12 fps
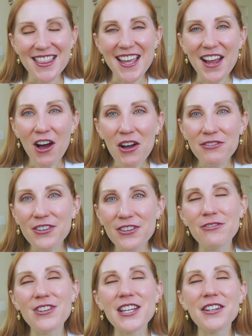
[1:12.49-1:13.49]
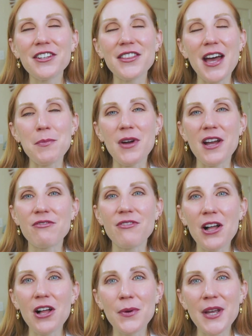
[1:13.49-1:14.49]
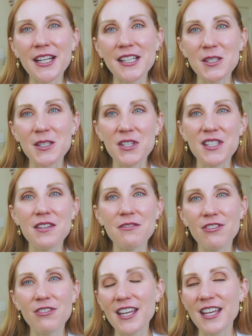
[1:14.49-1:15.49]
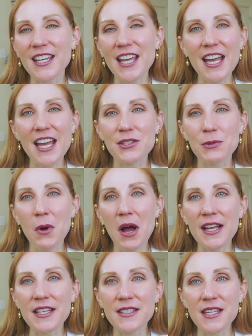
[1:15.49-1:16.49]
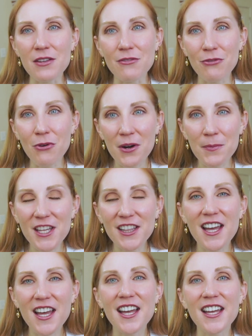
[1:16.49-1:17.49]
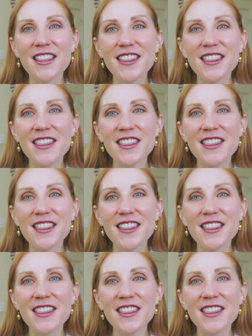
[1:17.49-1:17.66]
They often feel that by following a specific XYZ formula